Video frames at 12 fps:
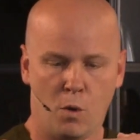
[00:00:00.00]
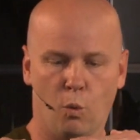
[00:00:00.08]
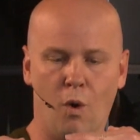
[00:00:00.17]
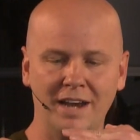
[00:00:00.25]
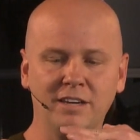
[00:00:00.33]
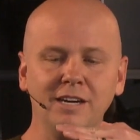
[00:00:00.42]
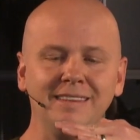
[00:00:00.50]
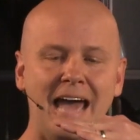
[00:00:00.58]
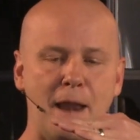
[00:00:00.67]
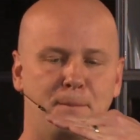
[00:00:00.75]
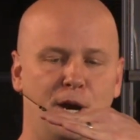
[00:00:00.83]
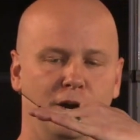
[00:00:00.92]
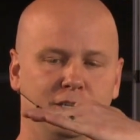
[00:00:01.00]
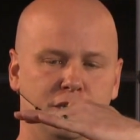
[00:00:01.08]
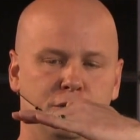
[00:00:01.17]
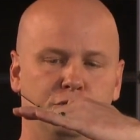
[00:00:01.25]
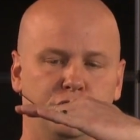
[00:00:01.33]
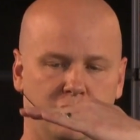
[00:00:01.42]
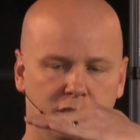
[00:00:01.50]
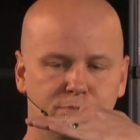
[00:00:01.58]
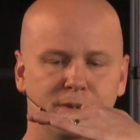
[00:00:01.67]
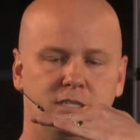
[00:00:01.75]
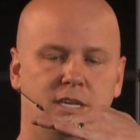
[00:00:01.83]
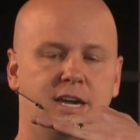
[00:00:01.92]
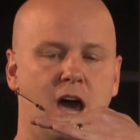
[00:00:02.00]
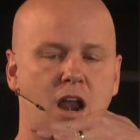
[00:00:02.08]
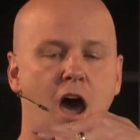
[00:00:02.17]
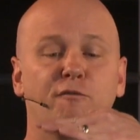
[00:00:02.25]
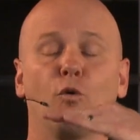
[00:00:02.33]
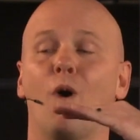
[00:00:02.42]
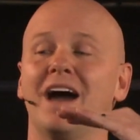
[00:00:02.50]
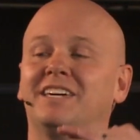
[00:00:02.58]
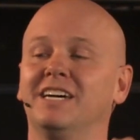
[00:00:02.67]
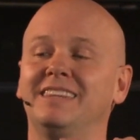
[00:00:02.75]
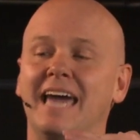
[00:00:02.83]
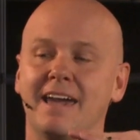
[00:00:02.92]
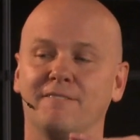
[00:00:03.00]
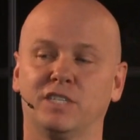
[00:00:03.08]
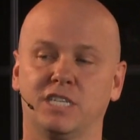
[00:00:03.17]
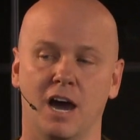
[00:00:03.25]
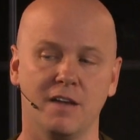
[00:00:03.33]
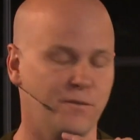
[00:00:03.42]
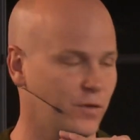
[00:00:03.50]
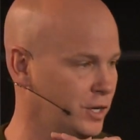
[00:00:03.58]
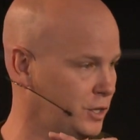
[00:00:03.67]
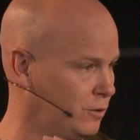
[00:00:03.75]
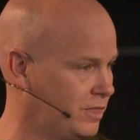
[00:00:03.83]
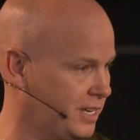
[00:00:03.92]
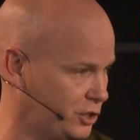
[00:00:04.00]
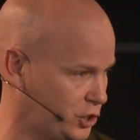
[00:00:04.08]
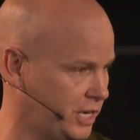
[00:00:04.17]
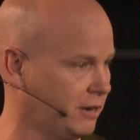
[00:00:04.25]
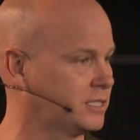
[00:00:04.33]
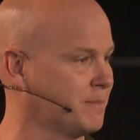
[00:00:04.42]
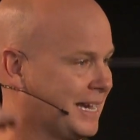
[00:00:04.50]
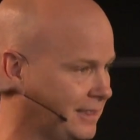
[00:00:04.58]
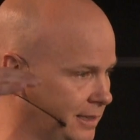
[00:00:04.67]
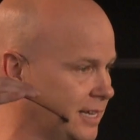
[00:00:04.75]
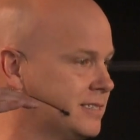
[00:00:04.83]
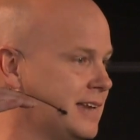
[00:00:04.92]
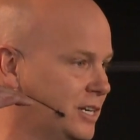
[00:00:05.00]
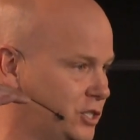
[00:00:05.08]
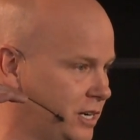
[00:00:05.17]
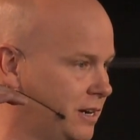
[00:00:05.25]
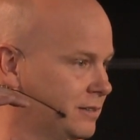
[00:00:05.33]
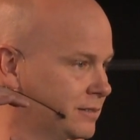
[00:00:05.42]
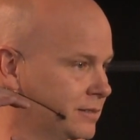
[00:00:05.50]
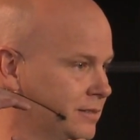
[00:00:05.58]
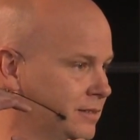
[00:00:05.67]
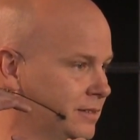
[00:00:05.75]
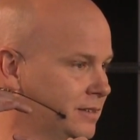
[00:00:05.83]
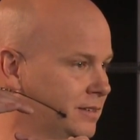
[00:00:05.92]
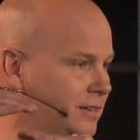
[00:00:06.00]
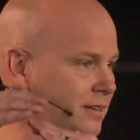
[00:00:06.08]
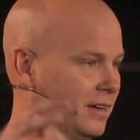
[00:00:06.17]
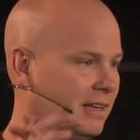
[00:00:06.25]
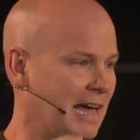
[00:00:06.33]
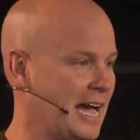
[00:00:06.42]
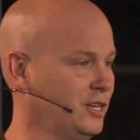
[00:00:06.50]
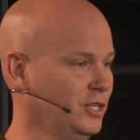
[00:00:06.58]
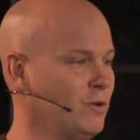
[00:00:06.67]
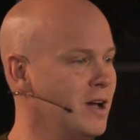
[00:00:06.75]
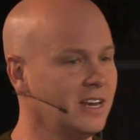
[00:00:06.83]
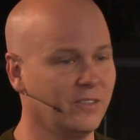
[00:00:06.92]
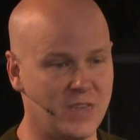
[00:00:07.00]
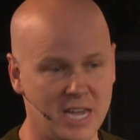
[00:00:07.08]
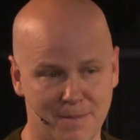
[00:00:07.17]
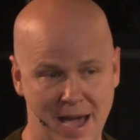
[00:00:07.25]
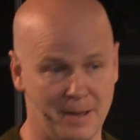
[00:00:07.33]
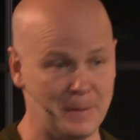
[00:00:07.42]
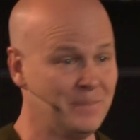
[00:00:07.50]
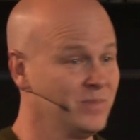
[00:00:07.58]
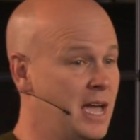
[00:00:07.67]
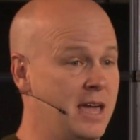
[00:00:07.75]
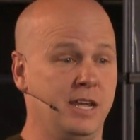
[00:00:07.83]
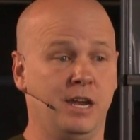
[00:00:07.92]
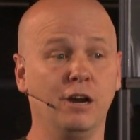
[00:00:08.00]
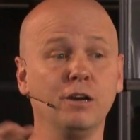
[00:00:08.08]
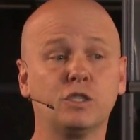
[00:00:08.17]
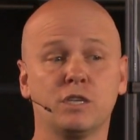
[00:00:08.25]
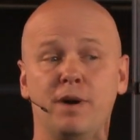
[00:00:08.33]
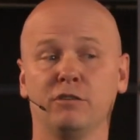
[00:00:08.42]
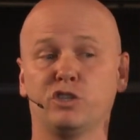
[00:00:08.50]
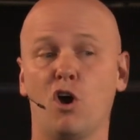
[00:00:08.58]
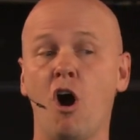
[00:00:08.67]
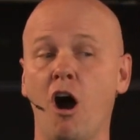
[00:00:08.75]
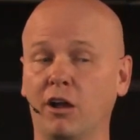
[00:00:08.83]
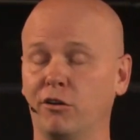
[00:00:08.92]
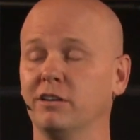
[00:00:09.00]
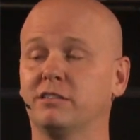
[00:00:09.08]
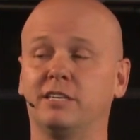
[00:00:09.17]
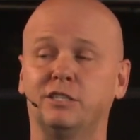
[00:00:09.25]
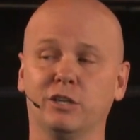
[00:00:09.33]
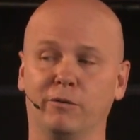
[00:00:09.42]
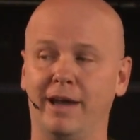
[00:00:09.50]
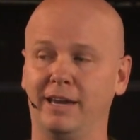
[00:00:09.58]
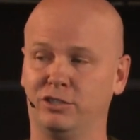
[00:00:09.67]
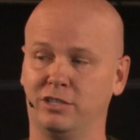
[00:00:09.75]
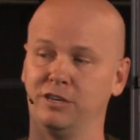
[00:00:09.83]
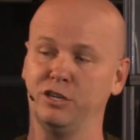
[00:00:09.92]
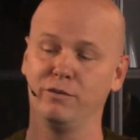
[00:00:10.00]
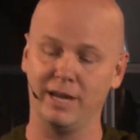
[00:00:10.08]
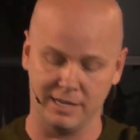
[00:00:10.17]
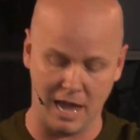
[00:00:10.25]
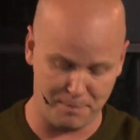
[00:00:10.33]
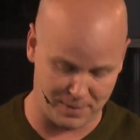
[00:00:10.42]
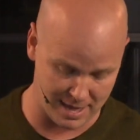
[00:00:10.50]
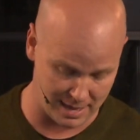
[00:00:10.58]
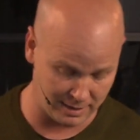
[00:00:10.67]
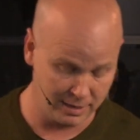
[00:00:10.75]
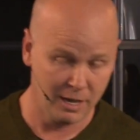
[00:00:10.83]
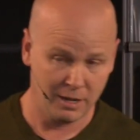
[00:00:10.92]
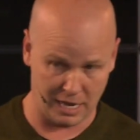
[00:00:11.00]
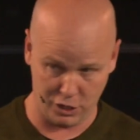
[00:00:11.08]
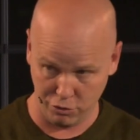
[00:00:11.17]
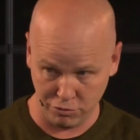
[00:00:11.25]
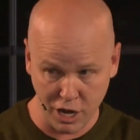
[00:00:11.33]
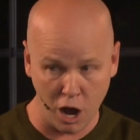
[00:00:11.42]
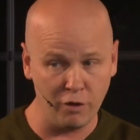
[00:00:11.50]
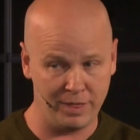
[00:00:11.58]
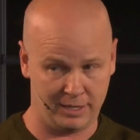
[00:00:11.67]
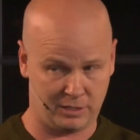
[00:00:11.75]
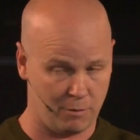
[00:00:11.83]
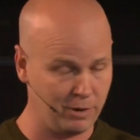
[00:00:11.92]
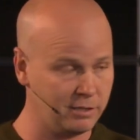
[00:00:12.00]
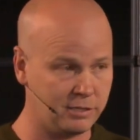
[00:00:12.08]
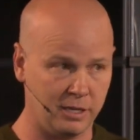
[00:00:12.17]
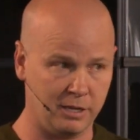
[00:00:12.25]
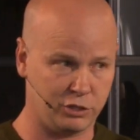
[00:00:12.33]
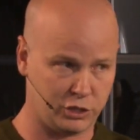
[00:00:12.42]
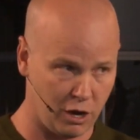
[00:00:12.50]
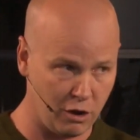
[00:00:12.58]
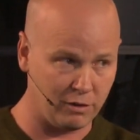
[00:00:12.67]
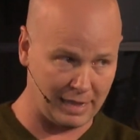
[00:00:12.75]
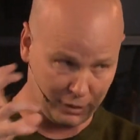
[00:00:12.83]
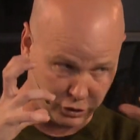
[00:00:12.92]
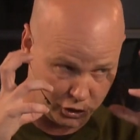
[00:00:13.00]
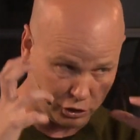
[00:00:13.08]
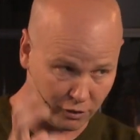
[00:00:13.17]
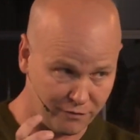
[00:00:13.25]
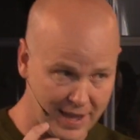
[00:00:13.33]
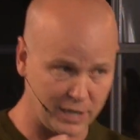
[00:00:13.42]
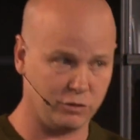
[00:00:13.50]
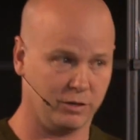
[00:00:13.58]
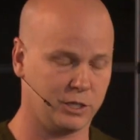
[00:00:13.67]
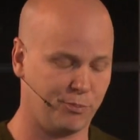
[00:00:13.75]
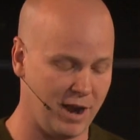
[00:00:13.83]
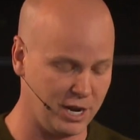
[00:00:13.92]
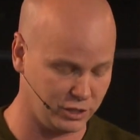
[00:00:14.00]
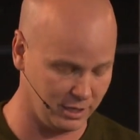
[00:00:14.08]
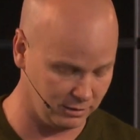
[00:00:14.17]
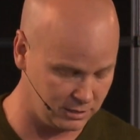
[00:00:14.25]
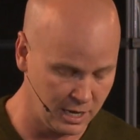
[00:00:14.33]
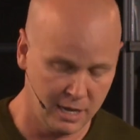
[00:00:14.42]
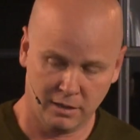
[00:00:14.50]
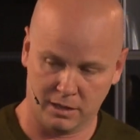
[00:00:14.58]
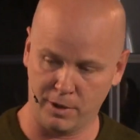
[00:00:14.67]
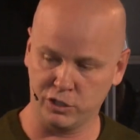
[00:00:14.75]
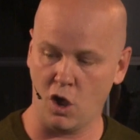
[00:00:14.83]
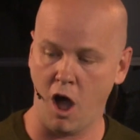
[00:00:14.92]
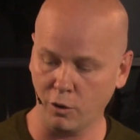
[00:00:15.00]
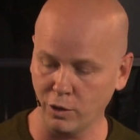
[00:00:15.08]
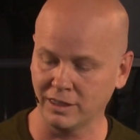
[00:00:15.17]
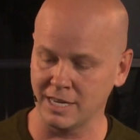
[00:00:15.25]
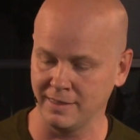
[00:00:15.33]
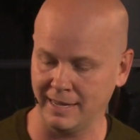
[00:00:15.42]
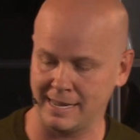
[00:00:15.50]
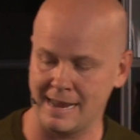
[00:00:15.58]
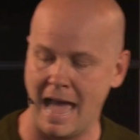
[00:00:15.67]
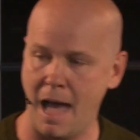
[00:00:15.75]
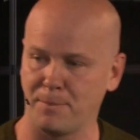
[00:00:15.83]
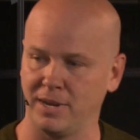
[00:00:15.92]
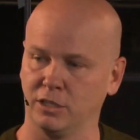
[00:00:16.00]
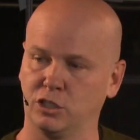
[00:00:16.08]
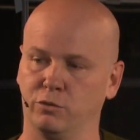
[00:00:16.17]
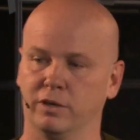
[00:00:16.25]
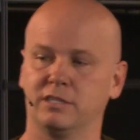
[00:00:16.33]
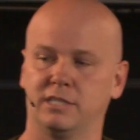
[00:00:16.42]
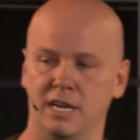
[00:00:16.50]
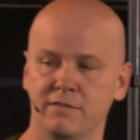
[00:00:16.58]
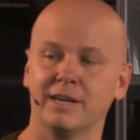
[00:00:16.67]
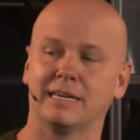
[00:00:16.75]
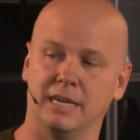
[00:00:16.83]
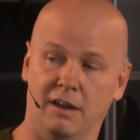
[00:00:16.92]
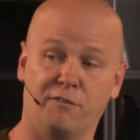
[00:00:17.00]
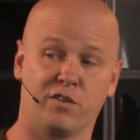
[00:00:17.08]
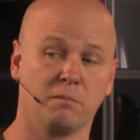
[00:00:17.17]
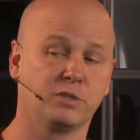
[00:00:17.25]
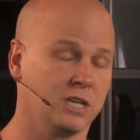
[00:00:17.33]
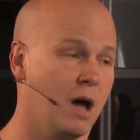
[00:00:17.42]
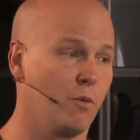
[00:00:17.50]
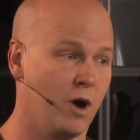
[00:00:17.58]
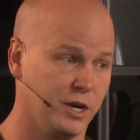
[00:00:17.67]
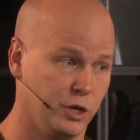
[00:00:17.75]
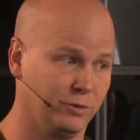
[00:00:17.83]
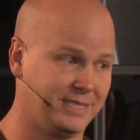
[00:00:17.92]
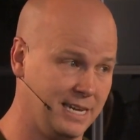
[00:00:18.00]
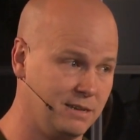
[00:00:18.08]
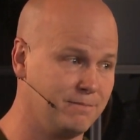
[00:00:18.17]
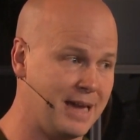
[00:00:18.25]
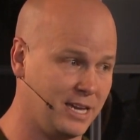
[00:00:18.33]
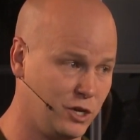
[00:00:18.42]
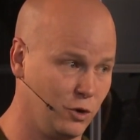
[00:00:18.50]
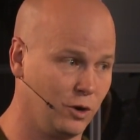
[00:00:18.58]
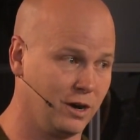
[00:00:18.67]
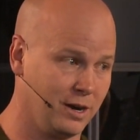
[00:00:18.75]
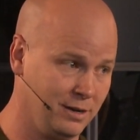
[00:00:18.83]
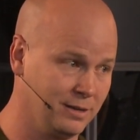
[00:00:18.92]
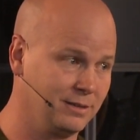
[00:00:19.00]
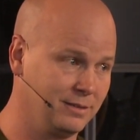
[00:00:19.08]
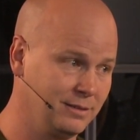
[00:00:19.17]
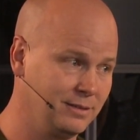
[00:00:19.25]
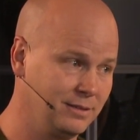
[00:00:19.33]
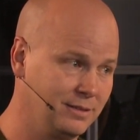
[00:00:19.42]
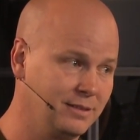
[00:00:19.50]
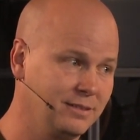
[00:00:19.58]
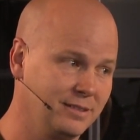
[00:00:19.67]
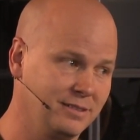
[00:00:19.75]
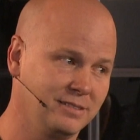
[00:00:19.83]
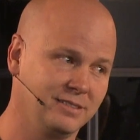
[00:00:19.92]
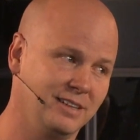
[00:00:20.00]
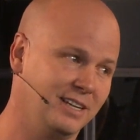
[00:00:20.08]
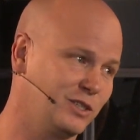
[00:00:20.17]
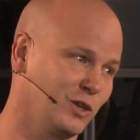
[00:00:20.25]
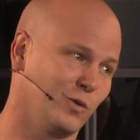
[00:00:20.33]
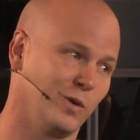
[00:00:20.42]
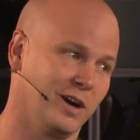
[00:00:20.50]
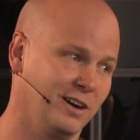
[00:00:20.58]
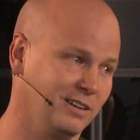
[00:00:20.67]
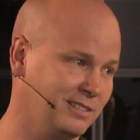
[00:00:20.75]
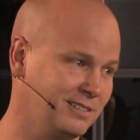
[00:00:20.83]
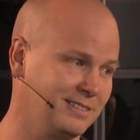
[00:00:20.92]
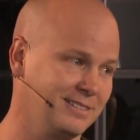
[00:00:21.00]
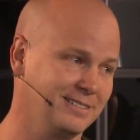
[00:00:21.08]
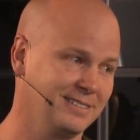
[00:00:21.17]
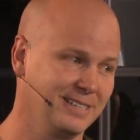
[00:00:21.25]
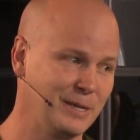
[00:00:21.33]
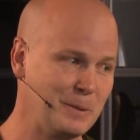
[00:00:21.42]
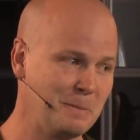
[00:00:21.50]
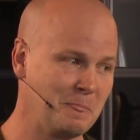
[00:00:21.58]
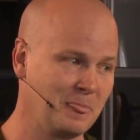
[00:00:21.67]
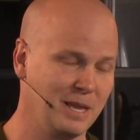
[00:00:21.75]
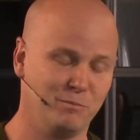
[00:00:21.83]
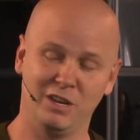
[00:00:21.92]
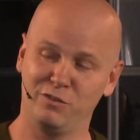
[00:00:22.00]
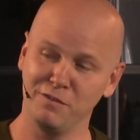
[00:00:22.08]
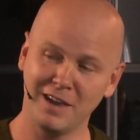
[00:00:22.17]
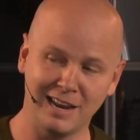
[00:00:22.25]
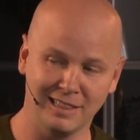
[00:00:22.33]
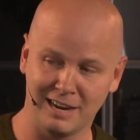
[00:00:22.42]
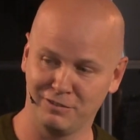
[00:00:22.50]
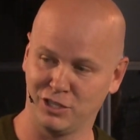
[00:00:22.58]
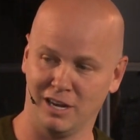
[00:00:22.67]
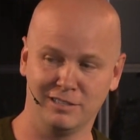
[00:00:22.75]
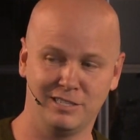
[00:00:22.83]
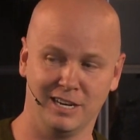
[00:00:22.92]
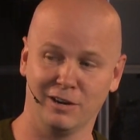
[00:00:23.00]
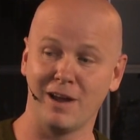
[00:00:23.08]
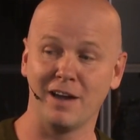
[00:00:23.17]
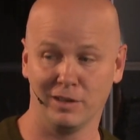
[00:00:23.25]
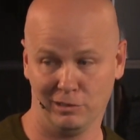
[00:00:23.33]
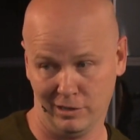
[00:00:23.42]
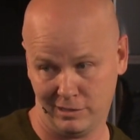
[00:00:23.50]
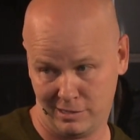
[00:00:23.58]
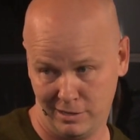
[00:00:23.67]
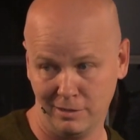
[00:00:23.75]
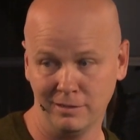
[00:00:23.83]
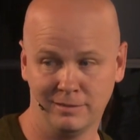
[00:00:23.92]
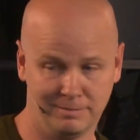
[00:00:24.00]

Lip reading: what could that person who just missed the cutoff, what could they have done for you this year to make the list next year? I just want you to think about it. And here's the most awkward situation you end up in, and you know this. I'm going to see you show just your facial expressions. The most awkward thing that can happen is to receive a gift from someone who didn't make your... That's the worst. If you've got a lot of junk sitting around that looks new,